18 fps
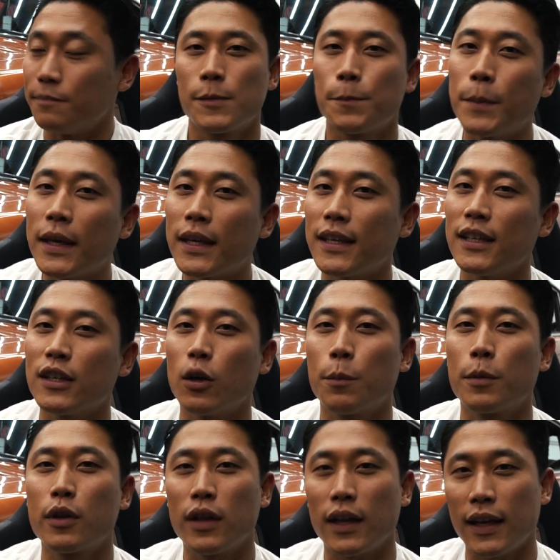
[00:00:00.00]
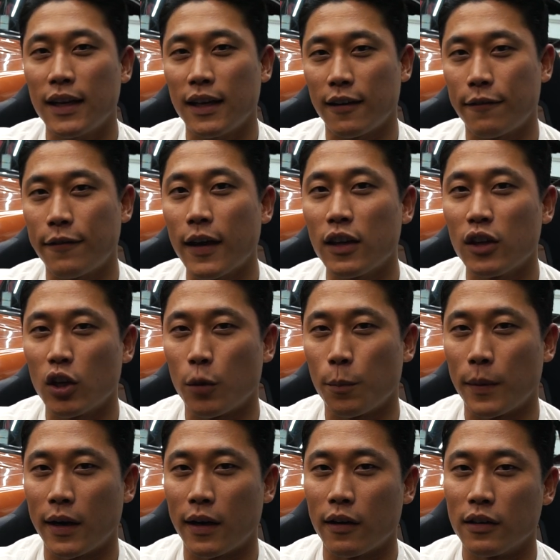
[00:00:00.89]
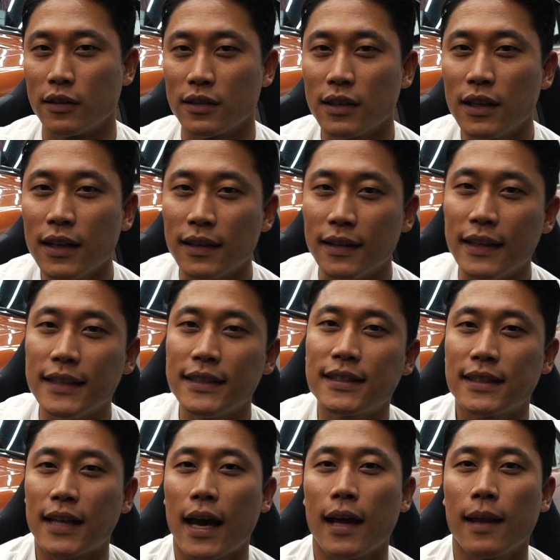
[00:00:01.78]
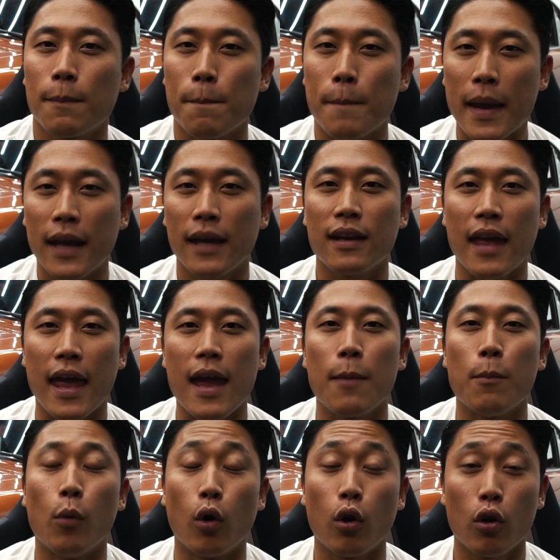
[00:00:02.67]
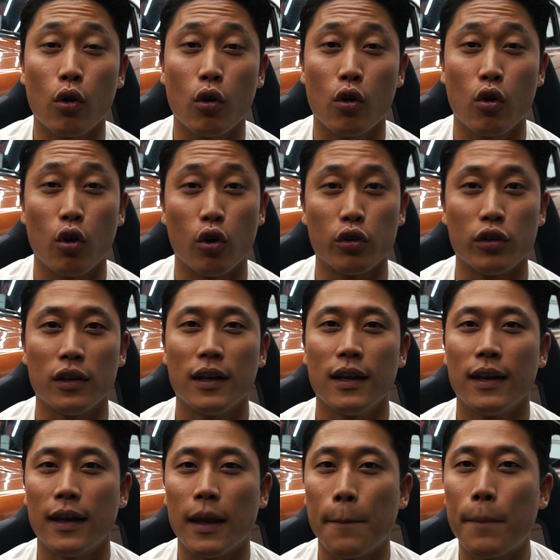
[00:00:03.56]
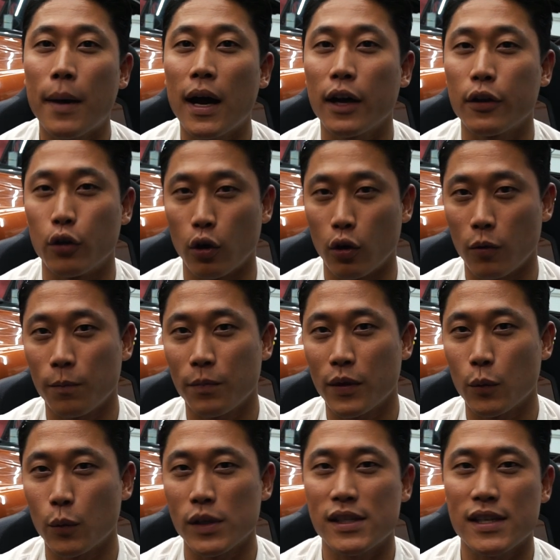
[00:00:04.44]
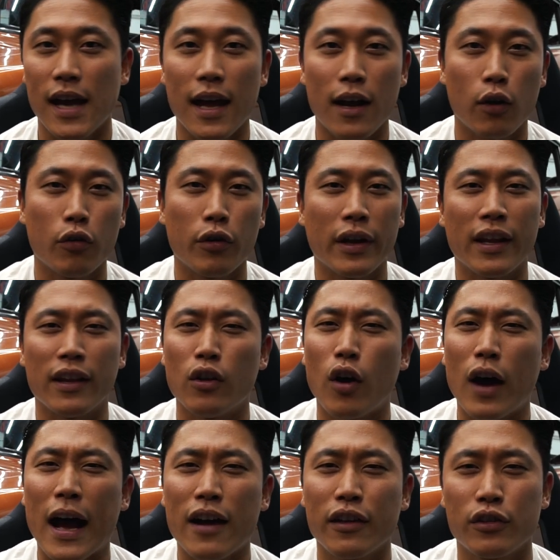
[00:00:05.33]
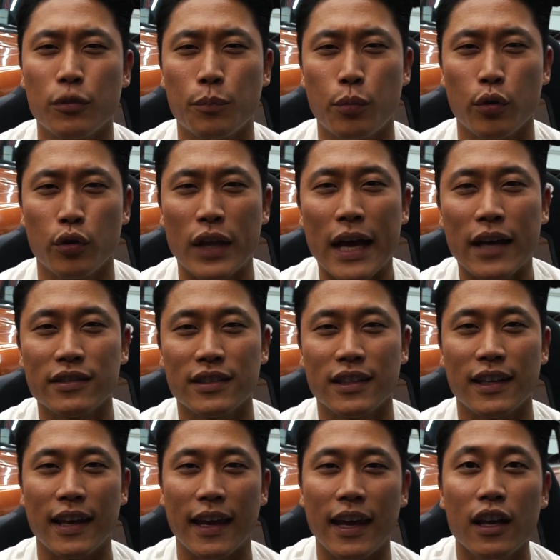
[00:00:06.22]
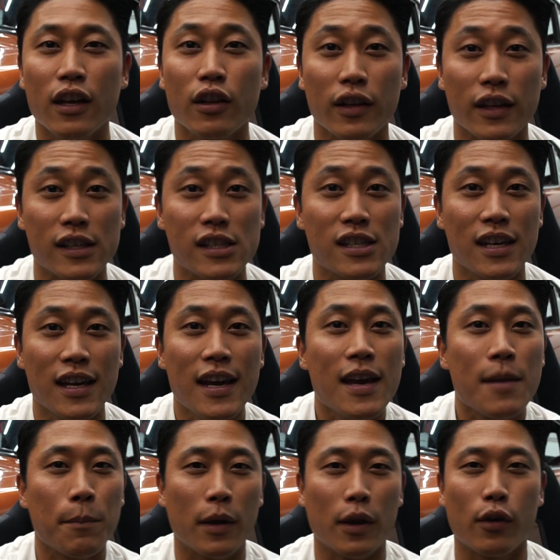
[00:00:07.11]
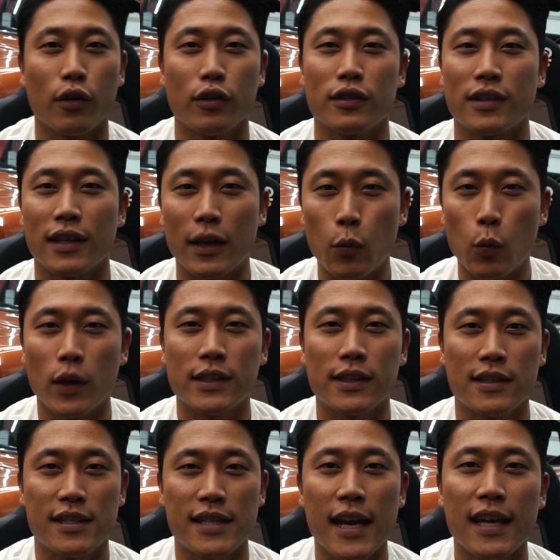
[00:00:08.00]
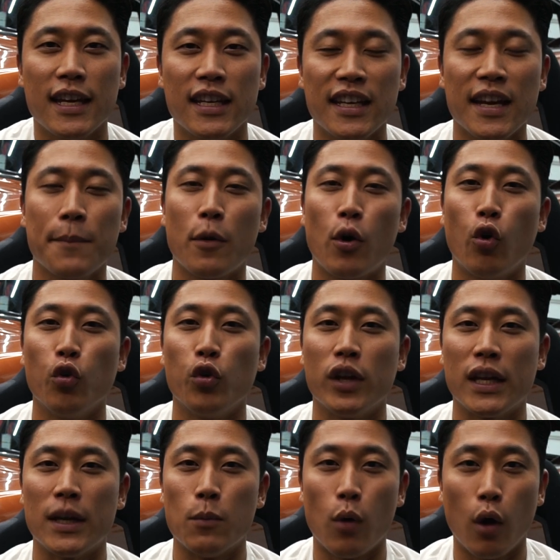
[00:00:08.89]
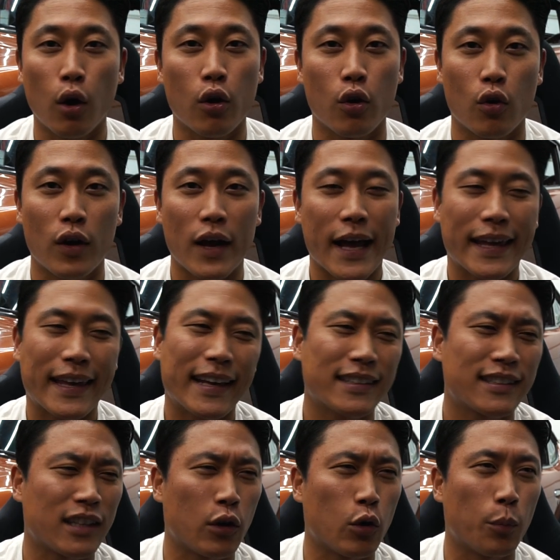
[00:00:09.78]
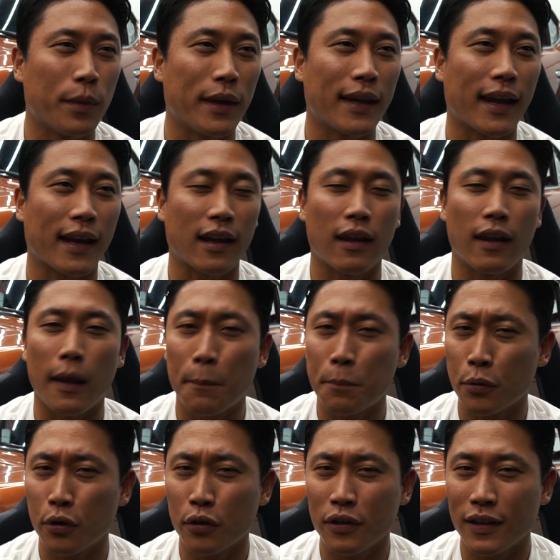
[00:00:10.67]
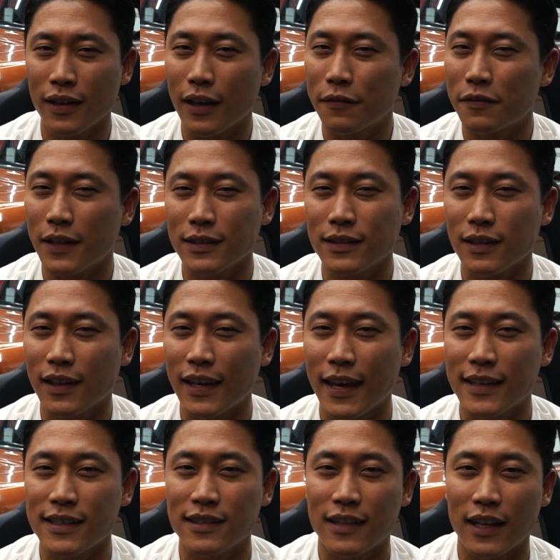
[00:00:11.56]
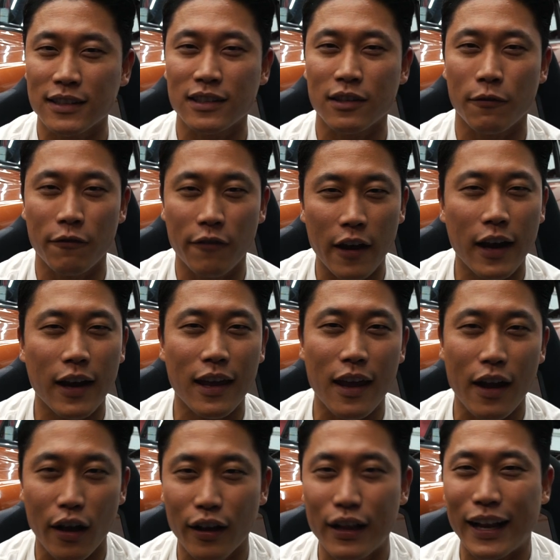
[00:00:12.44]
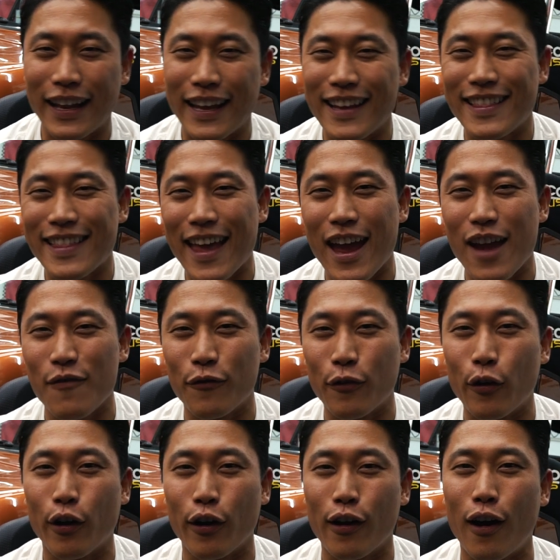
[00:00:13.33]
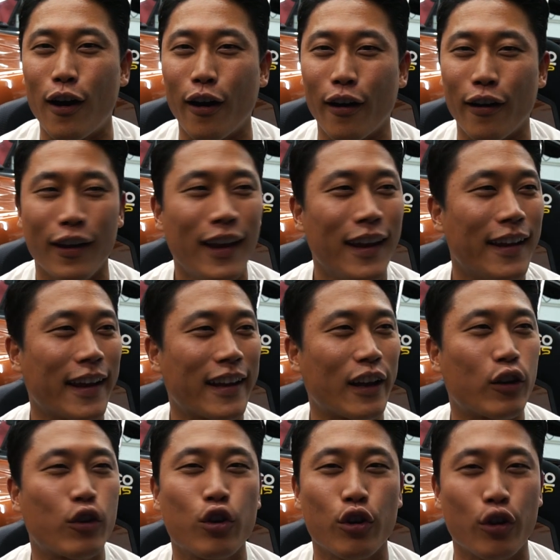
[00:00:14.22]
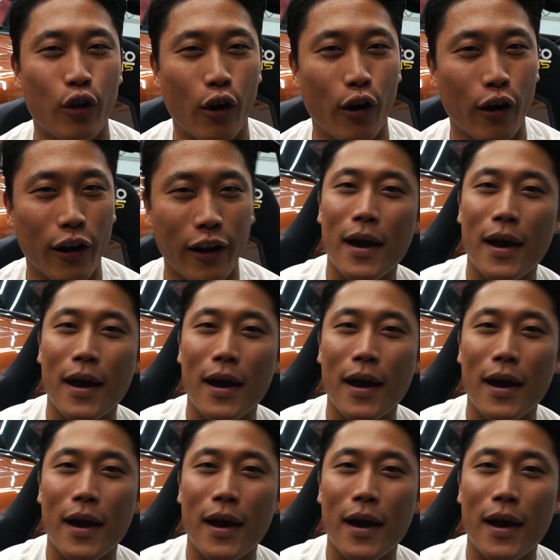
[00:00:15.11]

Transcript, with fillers: Speaking of cleaning fender mirrors, Nissan made a model called Lepardo which I don't really know how to pronounce in English because it was a JDM only model. I guess it would be like a leopard. If that's the case, that's a very ugly name for a car, like a Cougar.